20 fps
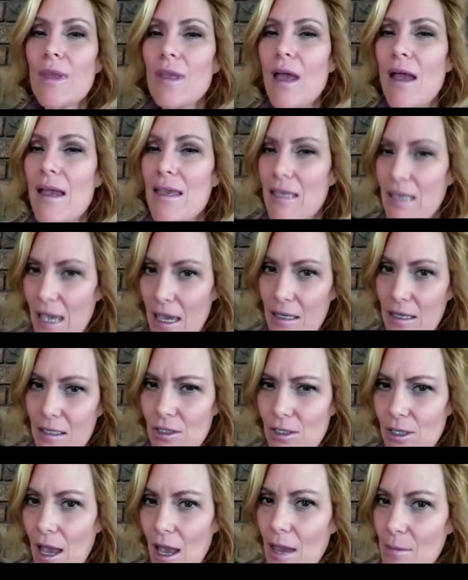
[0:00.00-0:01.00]
yes,
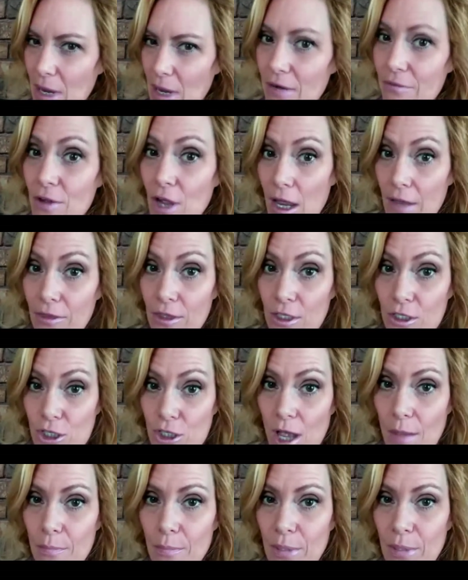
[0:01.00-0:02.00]
I might have gotten the
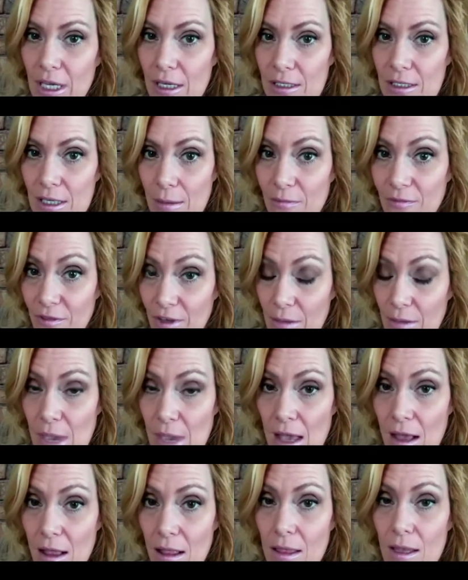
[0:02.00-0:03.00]
job because I'm female,
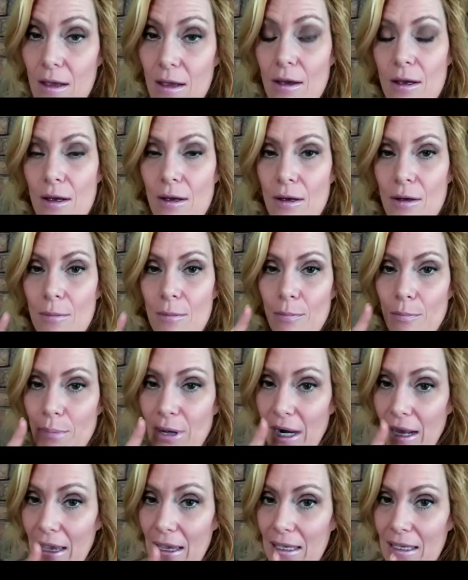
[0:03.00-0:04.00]
but
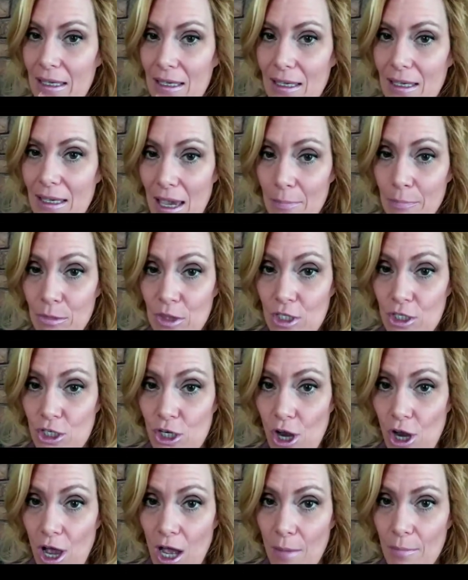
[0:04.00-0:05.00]
I kept the
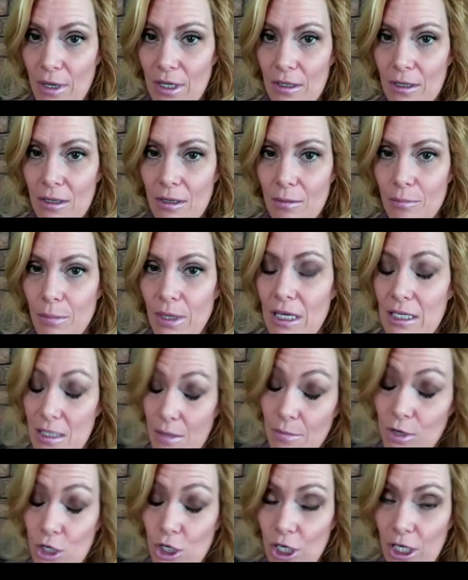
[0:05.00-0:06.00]
job because I'm
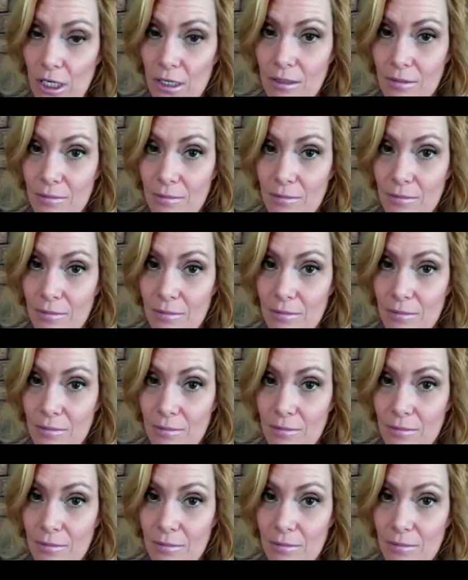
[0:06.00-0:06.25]
good.